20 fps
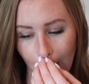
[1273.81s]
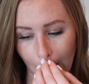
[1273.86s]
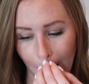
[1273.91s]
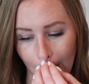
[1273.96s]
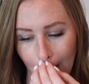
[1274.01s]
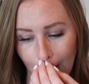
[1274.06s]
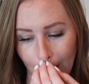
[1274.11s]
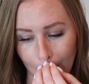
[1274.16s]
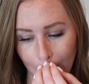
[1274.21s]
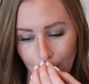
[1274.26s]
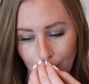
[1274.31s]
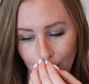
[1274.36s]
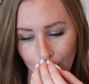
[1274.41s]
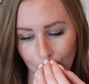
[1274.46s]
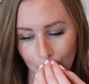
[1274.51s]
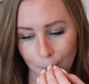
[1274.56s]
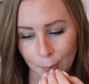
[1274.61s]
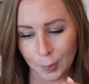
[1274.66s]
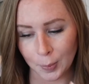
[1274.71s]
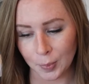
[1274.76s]

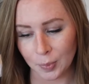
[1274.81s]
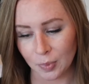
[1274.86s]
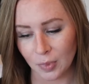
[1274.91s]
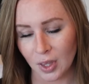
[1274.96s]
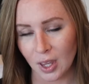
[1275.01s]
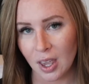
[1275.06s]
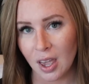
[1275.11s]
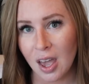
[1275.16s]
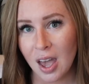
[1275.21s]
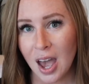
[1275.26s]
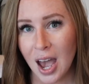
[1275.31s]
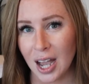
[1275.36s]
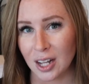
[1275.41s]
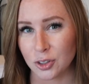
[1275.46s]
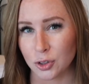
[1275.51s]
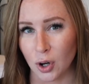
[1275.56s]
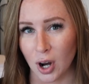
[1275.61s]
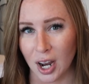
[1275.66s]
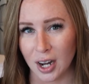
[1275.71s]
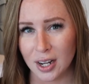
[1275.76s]
I
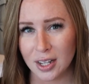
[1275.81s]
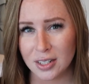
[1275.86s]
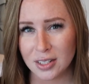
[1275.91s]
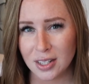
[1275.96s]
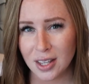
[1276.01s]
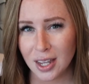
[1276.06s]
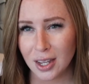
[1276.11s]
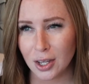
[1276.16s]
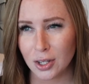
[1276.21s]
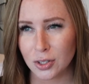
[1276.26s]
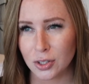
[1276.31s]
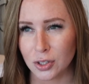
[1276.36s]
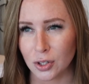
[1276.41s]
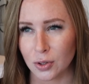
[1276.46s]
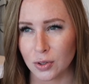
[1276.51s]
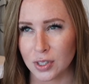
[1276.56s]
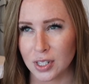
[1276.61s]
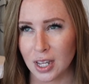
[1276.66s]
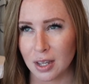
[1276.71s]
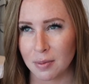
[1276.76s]
try not to like
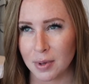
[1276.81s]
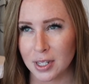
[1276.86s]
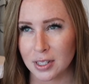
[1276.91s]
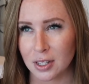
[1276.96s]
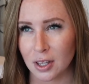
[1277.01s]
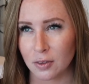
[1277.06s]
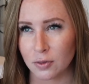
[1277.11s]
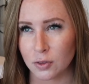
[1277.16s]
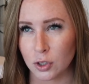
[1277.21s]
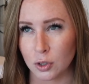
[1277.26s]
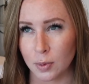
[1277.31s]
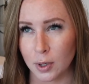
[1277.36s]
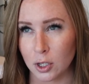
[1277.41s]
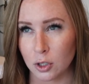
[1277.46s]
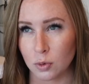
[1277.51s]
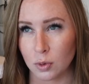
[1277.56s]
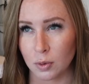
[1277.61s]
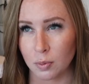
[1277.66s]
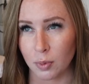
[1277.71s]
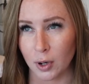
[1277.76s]
associate myself too
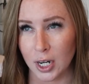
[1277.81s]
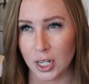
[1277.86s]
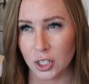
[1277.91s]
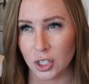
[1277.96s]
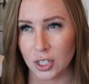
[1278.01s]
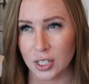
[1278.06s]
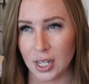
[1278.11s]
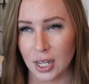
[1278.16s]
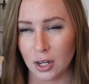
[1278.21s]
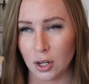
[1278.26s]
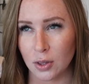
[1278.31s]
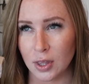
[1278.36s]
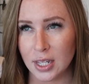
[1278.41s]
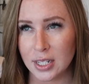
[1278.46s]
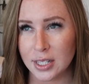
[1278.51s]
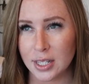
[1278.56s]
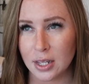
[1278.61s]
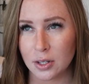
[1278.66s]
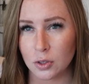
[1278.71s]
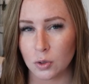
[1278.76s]
much with branches. I know
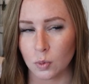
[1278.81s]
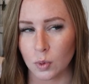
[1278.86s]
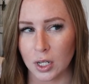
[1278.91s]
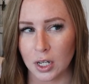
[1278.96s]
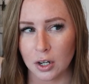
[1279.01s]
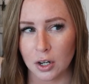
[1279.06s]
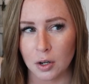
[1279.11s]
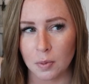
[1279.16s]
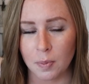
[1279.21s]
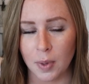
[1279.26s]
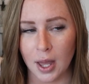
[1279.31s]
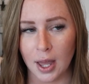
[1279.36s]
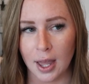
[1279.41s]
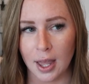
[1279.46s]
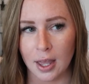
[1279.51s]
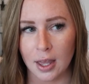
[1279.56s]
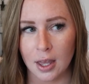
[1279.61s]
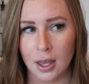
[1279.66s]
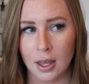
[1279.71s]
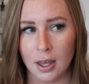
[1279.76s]
that sounds weird,
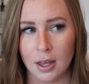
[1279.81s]
but